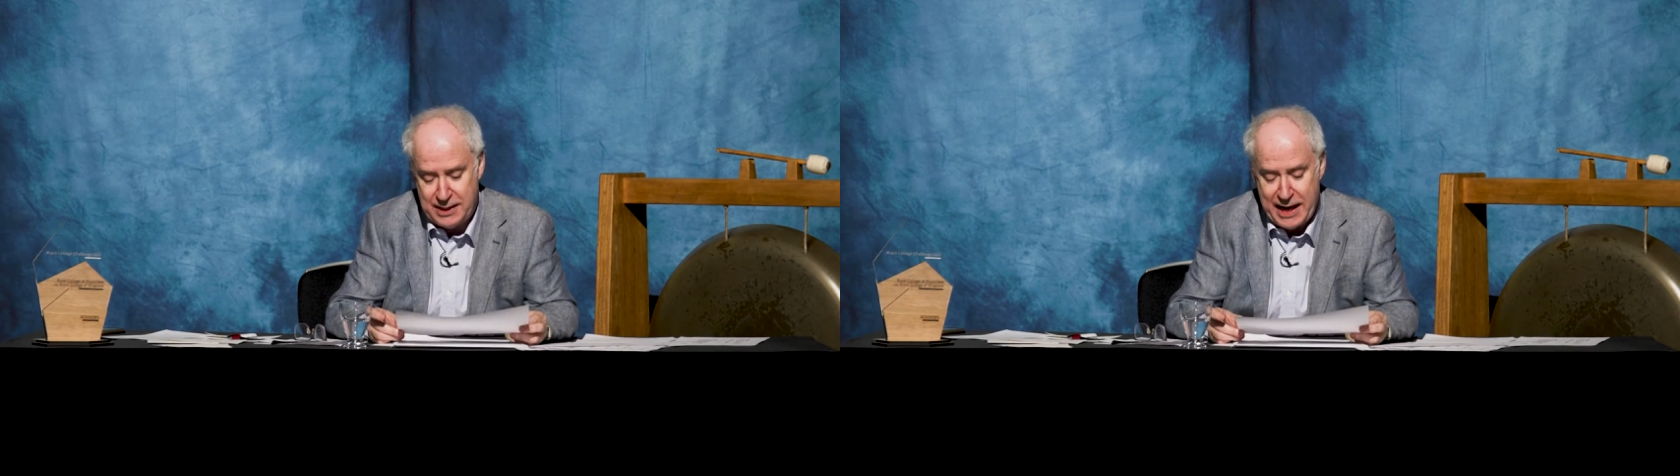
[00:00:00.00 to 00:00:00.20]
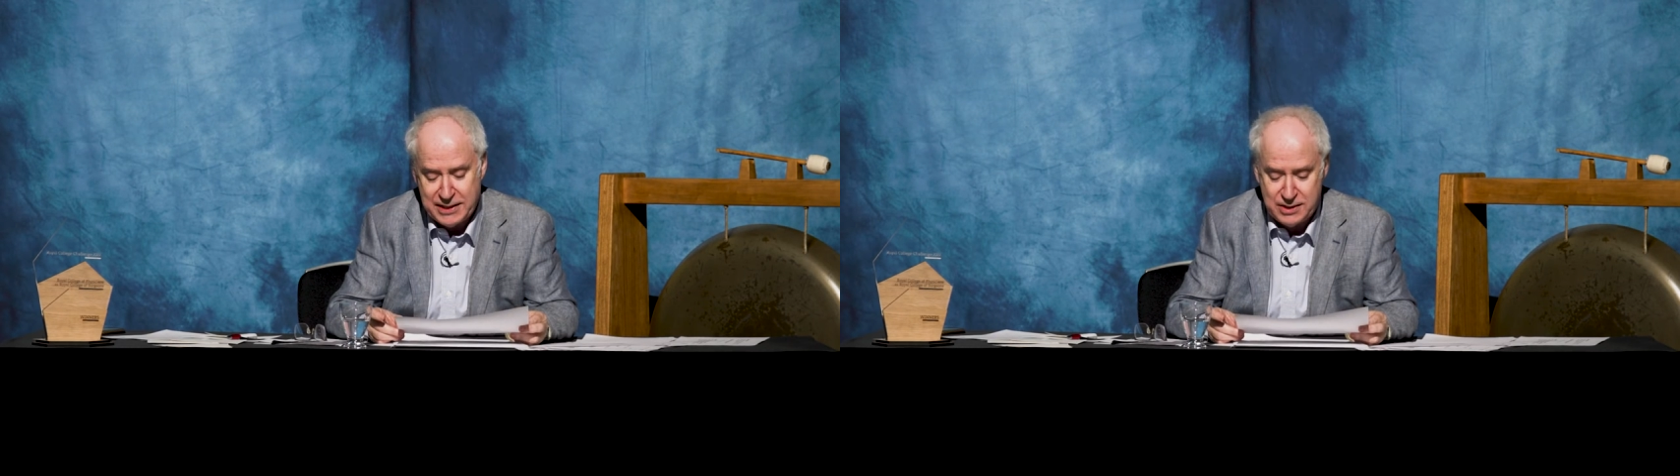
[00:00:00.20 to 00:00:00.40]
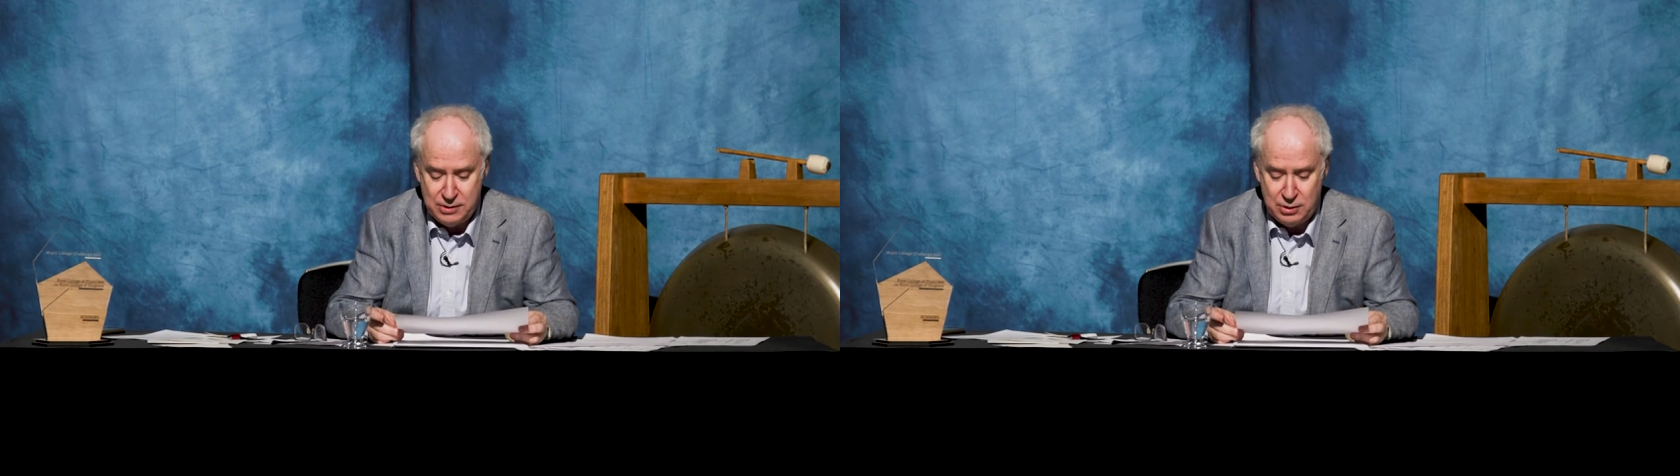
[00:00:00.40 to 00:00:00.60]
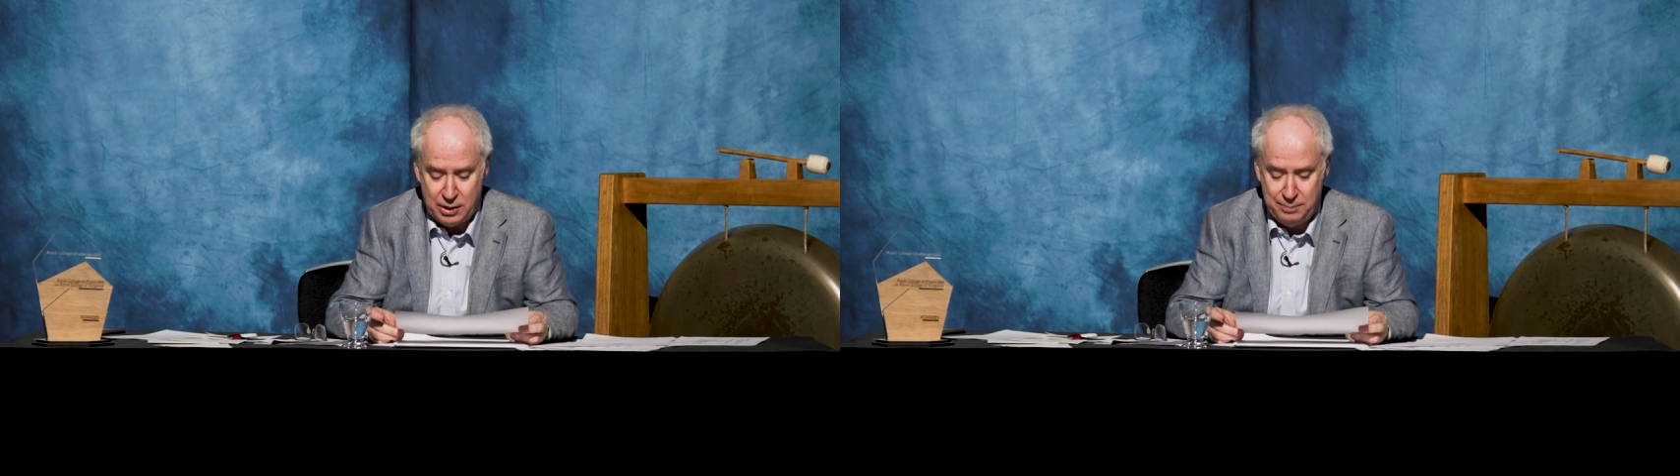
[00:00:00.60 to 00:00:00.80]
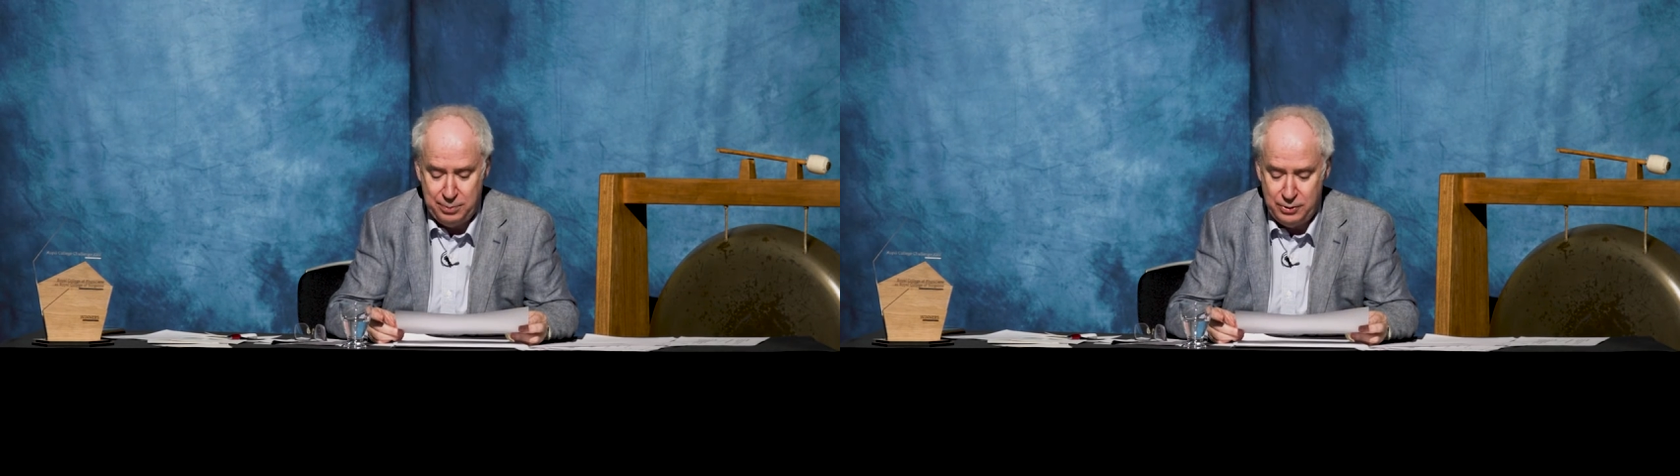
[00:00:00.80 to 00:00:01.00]
the actor who
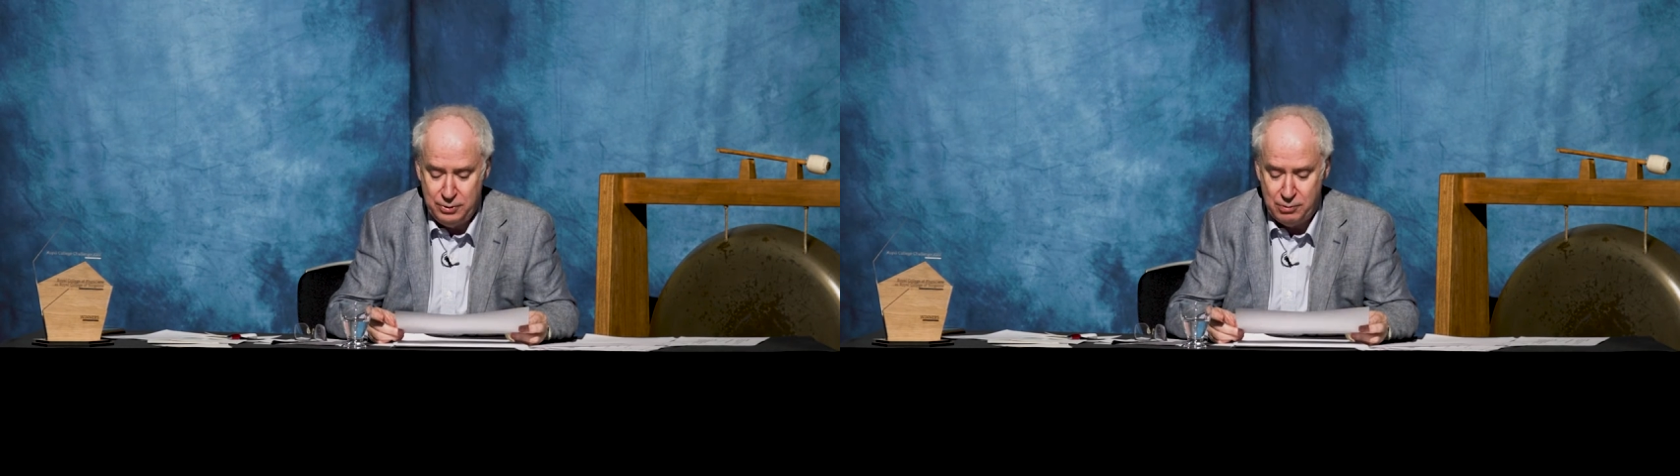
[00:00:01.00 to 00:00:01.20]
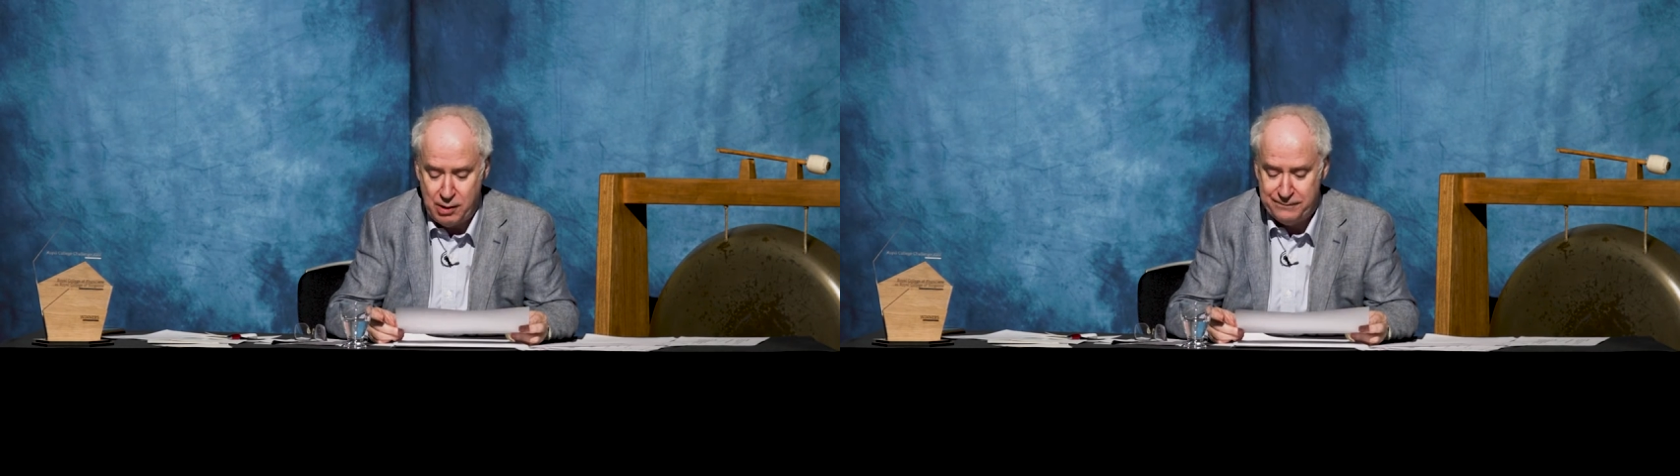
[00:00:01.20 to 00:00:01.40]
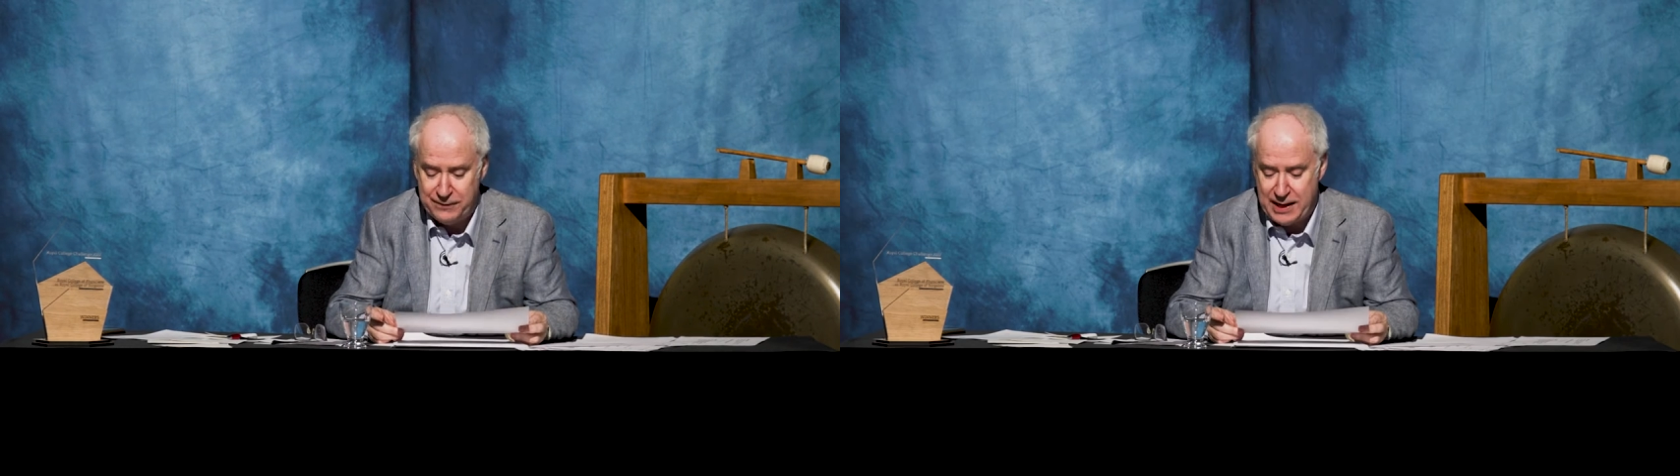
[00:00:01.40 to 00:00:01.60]
got a blue ray for